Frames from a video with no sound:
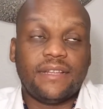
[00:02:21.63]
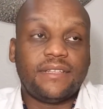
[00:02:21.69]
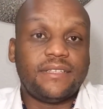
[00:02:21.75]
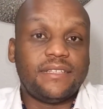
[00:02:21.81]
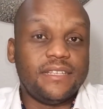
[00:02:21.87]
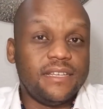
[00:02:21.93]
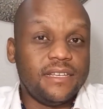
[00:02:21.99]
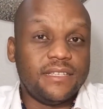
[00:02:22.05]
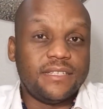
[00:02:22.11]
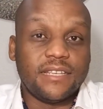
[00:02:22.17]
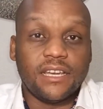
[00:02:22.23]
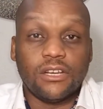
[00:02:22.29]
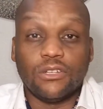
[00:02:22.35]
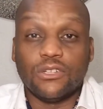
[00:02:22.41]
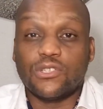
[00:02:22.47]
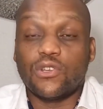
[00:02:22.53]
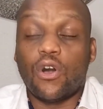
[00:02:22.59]

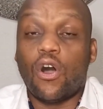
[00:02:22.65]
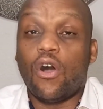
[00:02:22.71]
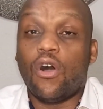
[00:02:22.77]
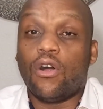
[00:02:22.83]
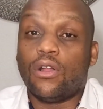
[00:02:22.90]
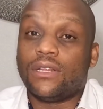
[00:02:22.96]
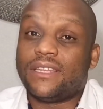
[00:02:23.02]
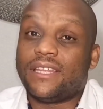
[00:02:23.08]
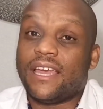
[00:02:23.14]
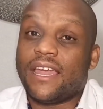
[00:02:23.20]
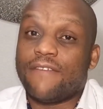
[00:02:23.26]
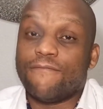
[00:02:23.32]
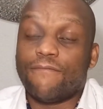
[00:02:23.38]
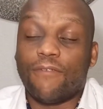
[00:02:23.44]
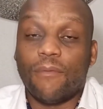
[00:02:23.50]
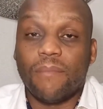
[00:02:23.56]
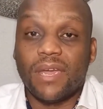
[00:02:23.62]
details all the
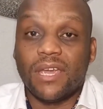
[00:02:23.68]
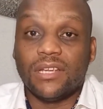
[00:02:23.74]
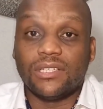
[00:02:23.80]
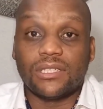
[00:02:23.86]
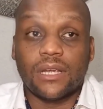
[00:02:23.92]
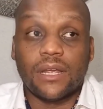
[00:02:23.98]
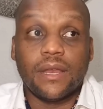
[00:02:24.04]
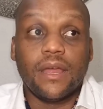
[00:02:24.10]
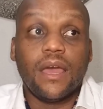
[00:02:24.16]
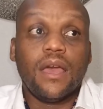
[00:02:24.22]
information